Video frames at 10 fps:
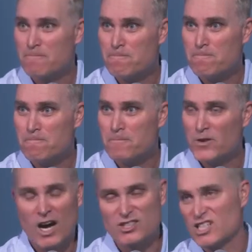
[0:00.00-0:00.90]
Yeah.
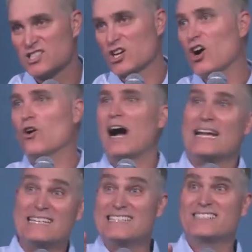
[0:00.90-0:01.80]
Not just, oh,
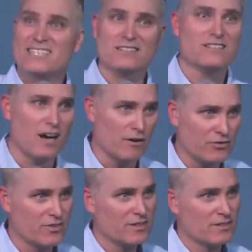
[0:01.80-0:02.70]
I need to
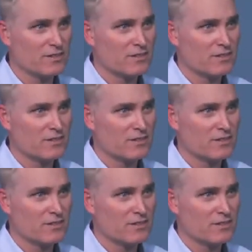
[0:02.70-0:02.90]
love.